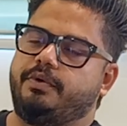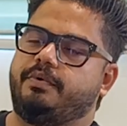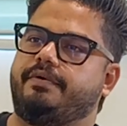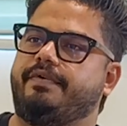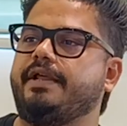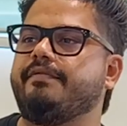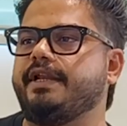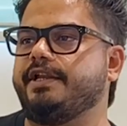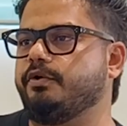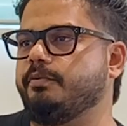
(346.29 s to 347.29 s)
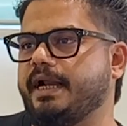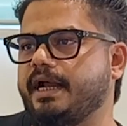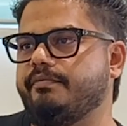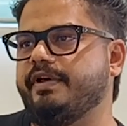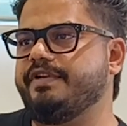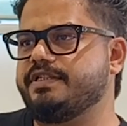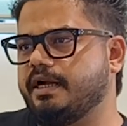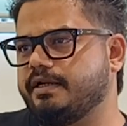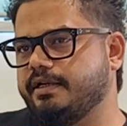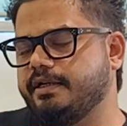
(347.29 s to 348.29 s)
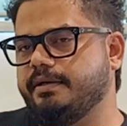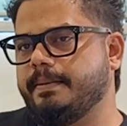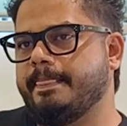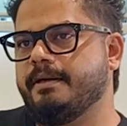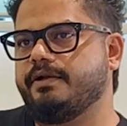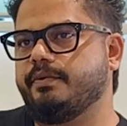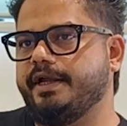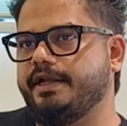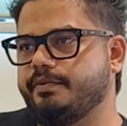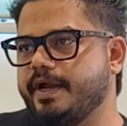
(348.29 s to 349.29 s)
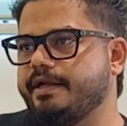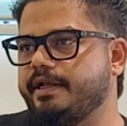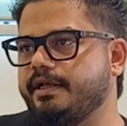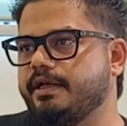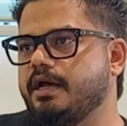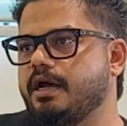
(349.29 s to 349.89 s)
you were a very, very new brand when we started in 2020.